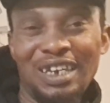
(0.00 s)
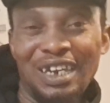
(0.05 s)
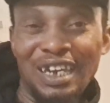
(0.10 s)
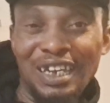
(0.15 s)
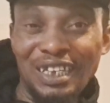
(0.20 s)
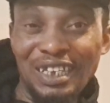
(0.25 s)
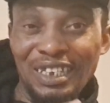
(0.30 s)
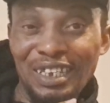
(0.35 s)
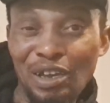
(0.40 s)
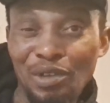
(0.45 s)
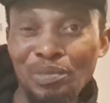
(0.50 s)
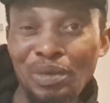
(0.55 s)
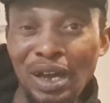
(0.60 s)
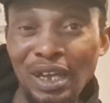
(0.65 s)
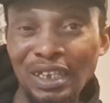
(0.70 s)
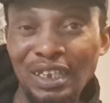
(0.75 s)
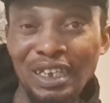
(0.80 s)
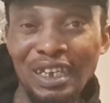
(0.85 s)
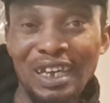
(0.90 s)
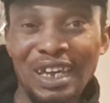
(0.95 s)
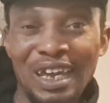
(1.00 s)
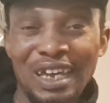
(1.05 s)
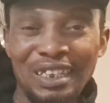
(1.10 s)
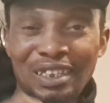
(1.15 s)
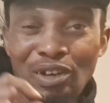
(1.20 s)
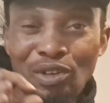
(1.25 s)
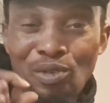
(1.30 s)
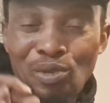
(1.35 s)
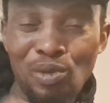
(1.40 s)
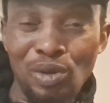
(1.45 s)
It is about,
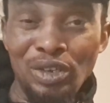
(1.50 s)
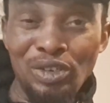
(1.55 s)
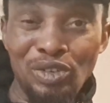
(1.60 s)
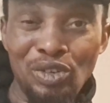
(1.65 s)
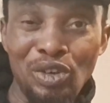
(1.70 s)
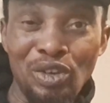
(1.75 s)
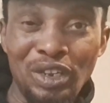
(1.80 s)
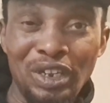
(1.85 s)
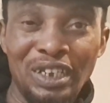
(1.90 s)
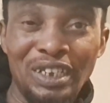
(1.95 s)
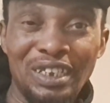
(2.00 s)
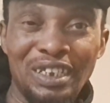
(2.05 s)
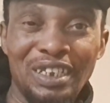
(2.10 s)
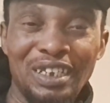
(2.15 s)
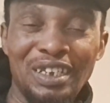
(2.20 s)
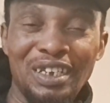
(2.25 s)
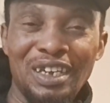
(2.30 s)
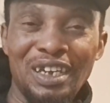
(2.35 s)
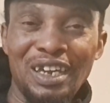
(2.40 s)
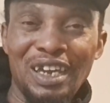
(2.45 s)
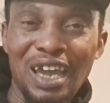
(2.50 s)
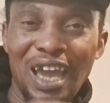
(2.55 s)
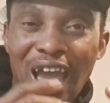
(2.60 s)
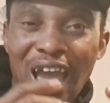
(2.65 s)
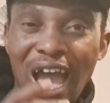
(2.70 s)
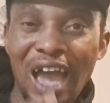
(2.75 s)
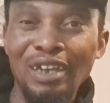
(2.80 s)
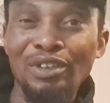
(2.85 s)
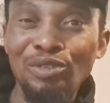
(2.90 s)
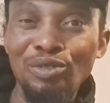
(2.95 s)
the question is,
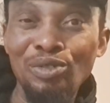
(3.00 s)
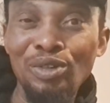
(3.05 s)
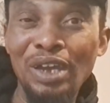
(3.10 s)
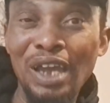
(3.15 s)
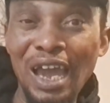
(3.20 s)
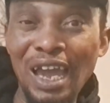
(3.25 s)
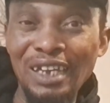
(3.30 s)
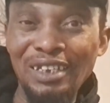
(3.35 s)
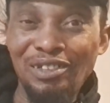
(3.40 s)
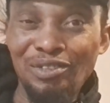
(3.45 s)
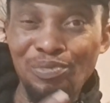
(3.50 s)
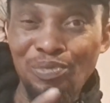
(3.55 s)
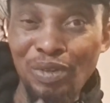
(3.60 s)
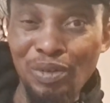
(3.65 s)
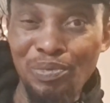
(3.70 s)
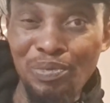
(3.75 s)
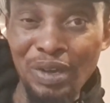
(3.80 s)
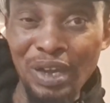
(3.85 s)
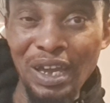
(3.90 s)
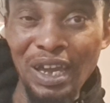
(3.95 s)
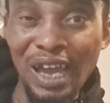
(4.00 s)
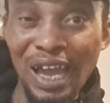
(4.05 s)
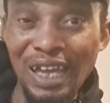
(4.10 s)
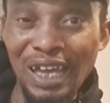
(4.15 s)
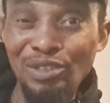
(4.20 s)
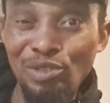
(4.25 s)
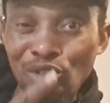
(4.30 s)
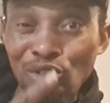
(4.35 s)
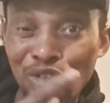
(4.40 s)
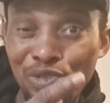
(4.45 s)
are you guys prepared?
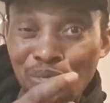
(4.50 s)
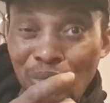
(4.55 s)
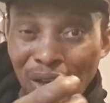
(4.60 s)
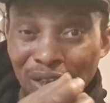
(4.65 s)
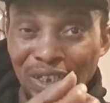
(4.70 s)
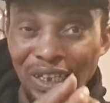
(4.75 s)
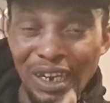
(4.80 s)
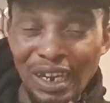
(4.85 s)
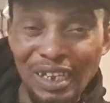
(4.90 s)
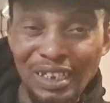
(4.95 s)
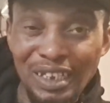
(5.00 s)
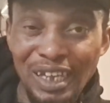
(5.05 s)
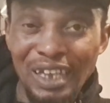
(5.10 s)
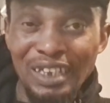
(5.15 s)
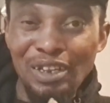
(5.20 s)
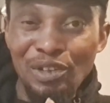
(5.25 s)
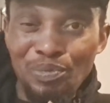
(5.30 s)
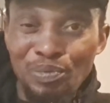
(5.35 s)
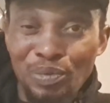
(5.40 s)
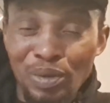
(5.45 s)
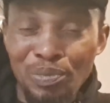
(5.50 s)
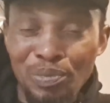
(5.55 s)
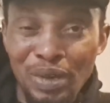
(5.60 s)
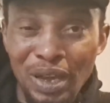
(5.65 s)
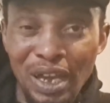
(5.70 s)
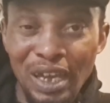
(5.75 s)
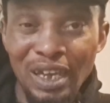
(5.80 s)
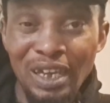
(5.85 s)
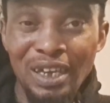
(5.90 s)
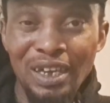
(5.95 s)
And those partners, are they
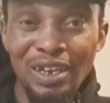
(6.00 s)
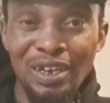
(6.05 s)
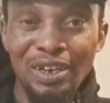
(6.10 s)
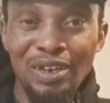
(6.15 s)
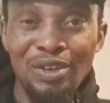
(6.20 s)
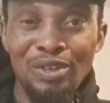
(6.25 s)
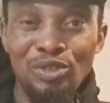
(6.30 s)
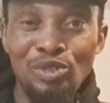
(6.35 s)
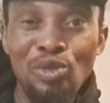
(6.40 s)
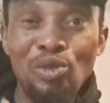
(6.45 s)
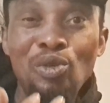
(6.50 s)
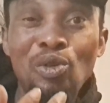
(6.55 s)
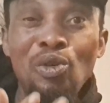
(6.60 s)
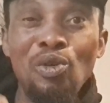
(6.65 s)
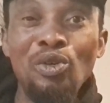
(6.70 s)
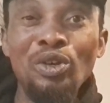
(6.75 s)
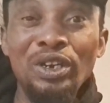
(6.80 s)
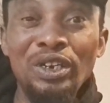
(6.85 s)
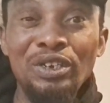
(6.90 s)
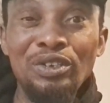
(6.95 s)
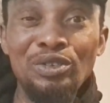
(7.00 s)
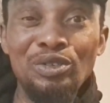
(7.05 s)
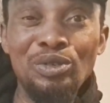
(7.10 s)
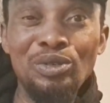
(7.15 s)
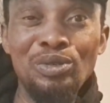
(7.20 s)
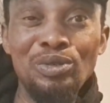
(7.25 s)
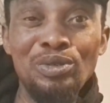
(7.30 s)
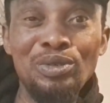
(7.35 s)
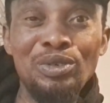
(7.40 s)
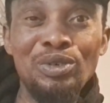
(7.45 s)
prepared to go
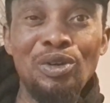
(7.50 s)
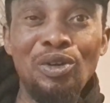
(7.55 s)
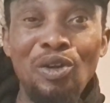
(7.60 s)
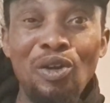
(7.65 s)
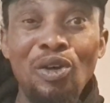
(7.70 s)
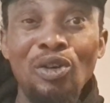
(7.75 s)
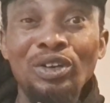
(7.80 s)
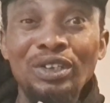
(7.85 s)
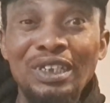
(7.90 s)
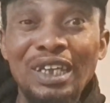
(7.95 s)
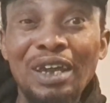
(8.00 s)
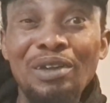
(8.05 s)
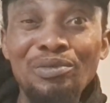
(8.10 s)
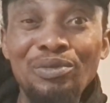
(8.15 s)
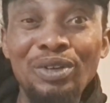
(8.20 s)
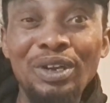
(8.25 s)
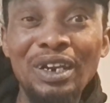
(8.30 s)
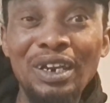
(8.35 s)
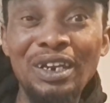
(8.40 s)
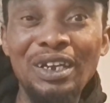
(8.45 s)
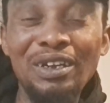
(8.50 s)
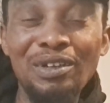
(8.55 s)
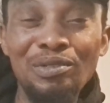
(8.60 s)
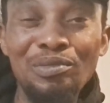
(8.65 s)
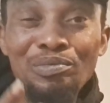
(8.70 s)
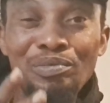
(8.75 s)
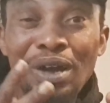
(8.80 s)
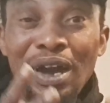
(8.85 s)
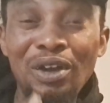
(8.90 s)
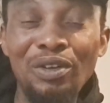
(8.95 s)
into long-time
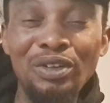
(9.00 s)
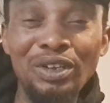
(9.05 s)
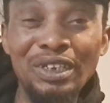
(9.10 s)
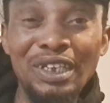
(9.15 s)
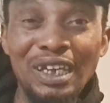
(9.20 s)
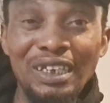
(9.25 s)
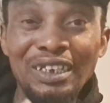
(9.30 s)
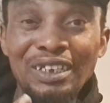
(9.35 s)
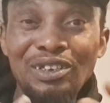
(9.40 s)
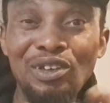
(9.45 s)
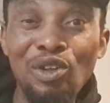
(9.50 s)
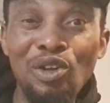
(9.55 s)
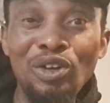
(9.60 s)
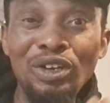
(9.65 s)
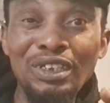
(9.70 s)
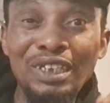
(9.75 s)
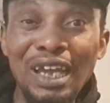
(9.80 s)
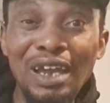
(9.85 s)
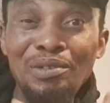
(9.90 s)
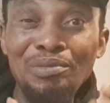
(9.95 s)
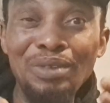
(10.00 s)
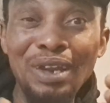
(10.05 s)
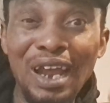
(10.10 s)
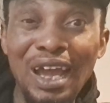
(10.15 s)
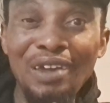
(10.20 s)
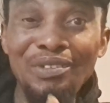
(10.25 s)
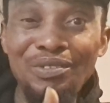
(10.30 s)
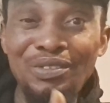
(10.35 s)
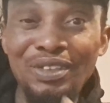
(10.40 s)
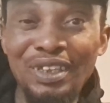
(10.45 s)
marriage? That is long-time
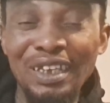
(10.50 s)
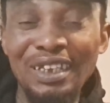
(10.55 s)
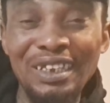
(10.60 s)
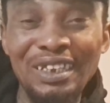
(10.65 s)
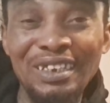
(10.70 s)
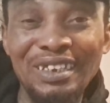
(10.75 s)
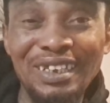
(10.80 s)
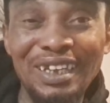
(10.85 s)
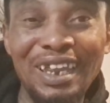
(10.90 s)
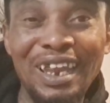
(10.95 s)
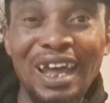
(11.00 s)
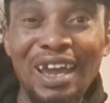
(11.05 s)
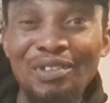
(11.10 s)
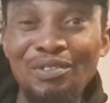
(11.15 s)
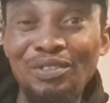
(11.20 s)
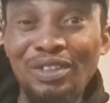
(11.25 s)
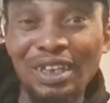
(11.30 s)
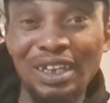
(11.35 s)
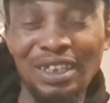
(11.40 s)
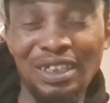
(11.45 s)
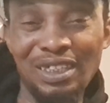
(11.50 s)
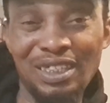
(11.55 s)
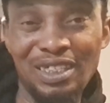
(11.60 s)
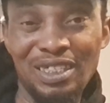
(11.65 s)
life thing. This is a life thing.